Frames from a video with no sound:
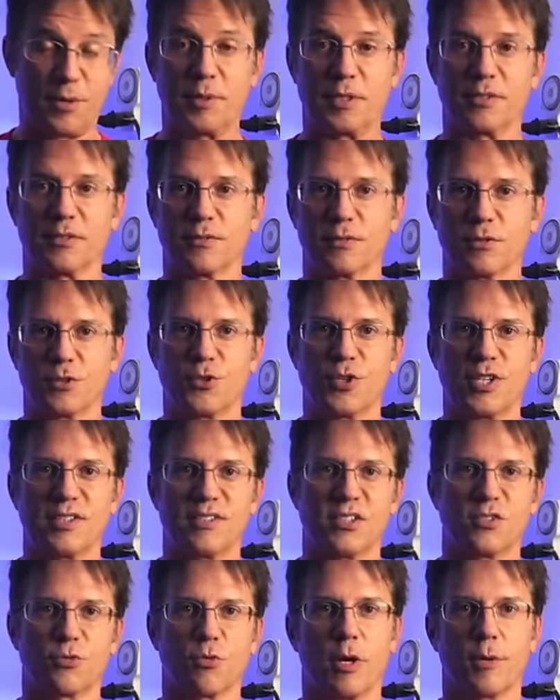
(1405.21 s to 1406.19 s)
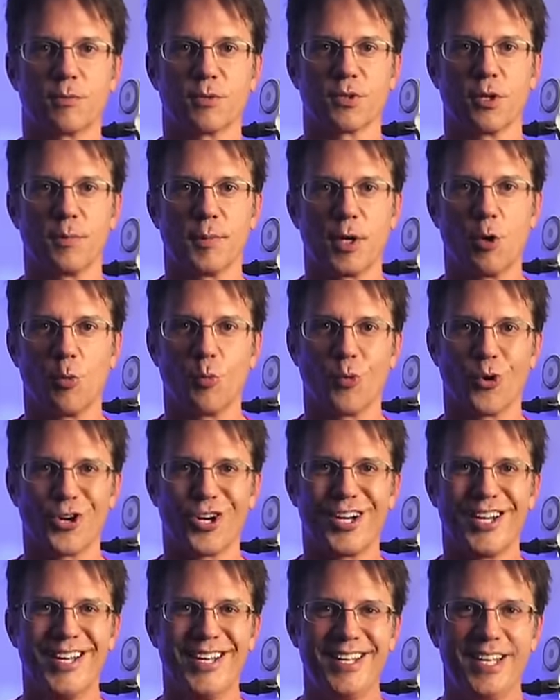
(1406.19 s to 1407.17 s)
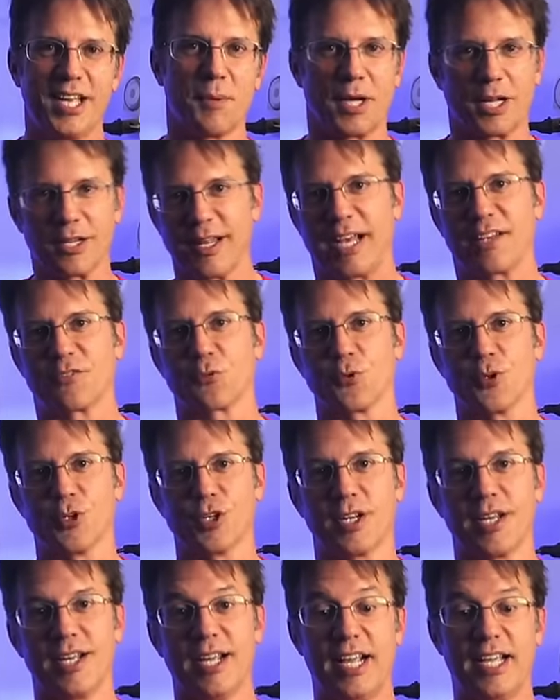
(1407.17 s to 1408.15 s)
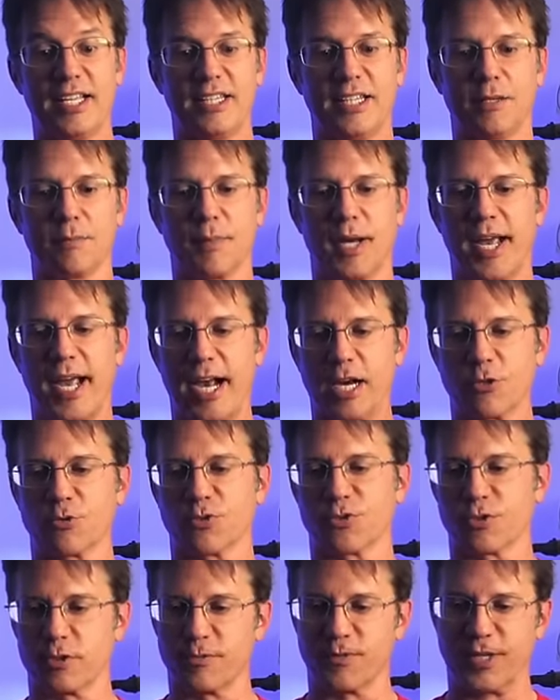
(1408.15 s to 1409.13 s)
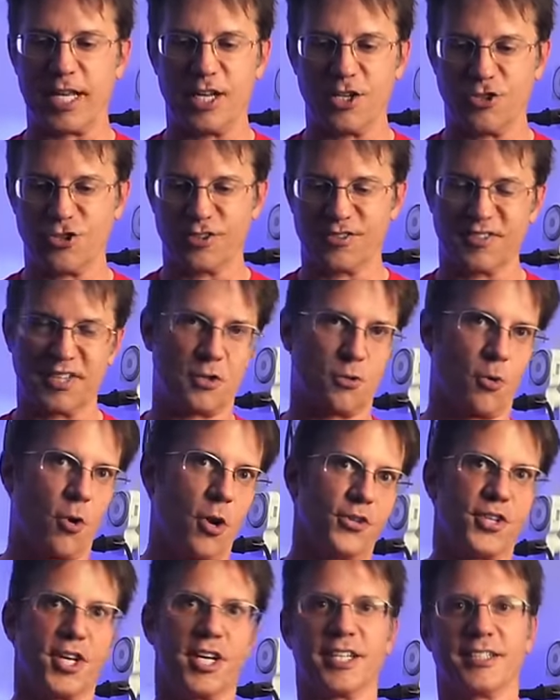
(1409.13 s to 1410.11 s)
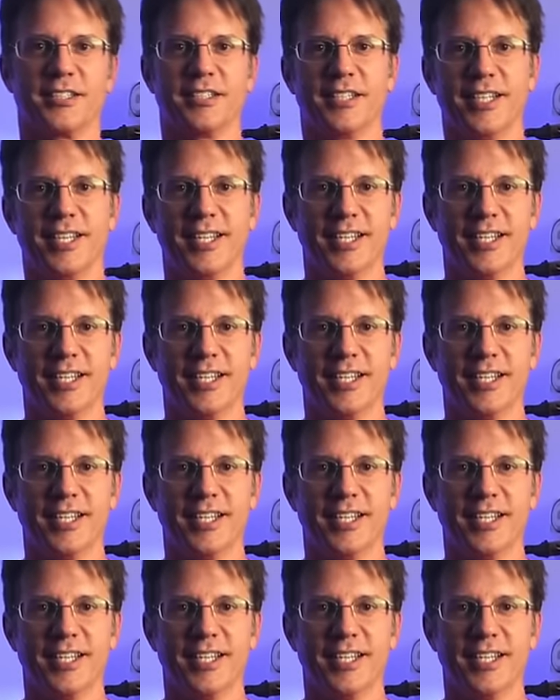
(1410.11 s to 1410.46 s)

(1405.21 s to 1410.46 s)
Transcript: I've been crazy swamped with all my homework and my classwork and then my actual certifications, and they're all done.